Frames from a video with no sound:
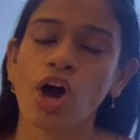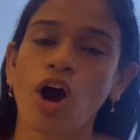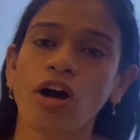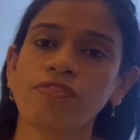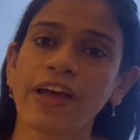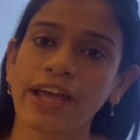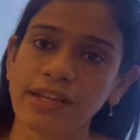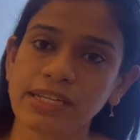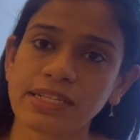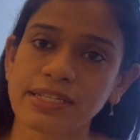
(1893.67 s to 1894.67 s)
of
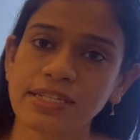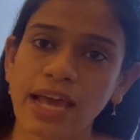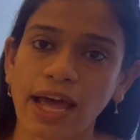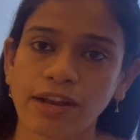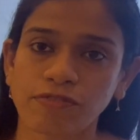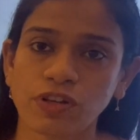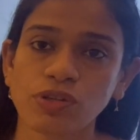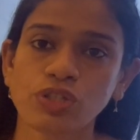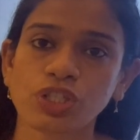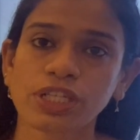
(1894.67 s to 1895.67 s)
heredity and
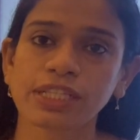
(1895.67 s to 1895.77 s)
evolution,